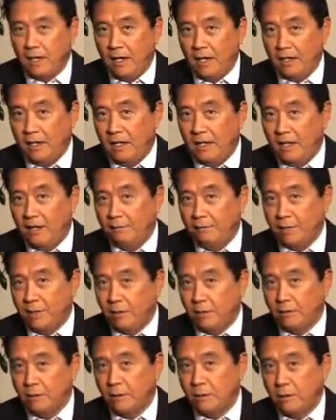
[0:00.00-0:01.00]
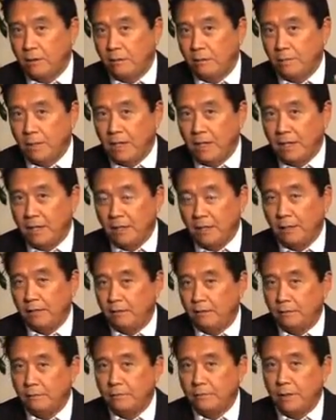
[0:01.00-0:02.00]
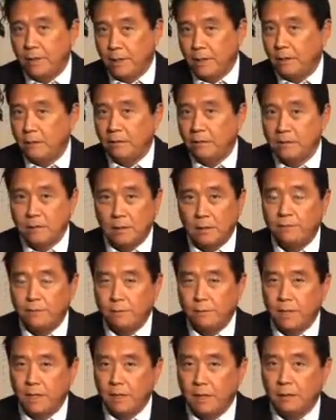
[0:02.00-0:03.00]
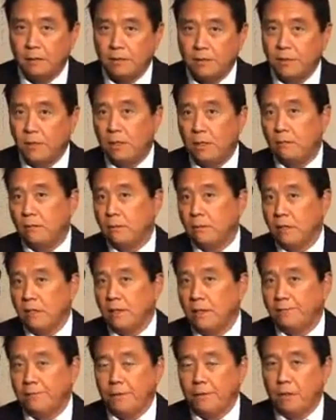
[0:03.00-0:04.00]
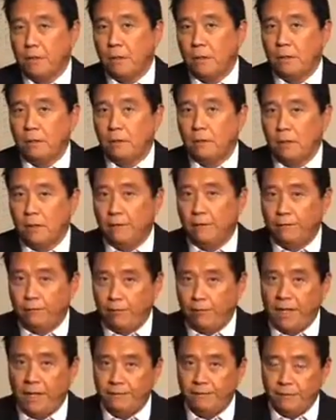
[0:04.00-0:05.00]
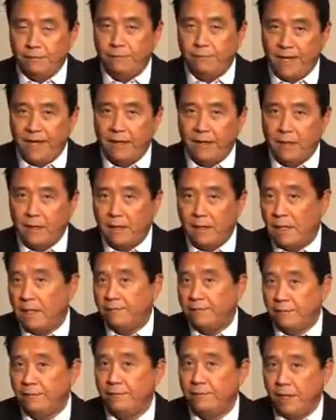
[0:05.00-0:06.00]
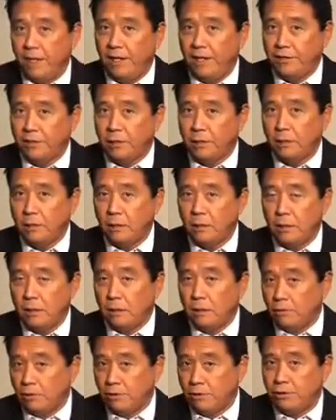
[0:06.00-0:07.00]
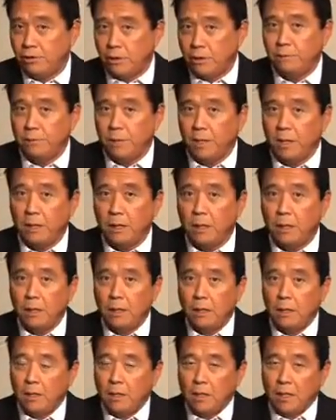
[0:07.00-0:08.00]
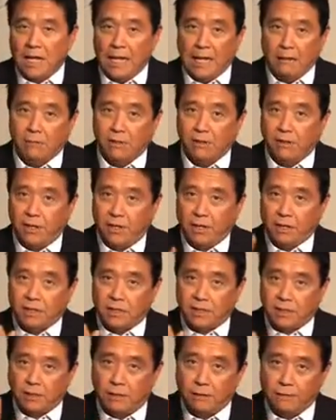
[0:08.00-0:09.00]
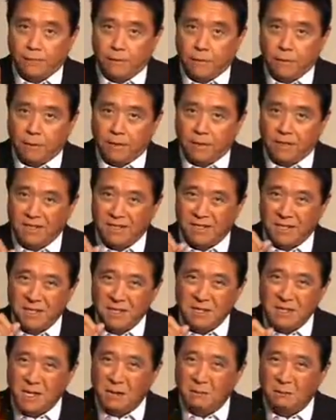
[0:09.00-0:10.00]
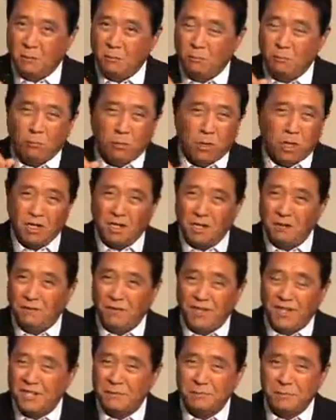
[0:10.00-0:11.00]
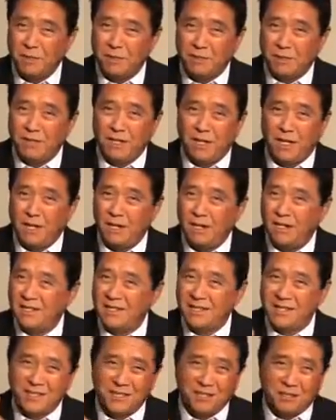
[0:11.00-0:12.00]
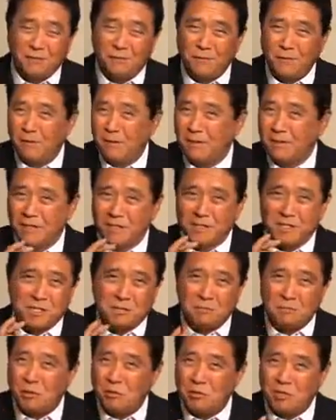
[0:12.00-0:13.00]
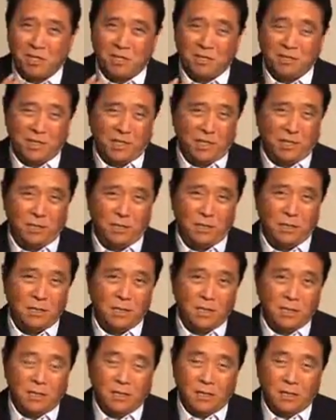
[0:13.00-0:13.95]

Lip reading: and I have my own gold mine and my own silver mine. So if you're afraid of inflation, which you should be, I would think silver is the #1 investment today. Silver is a smoking deal.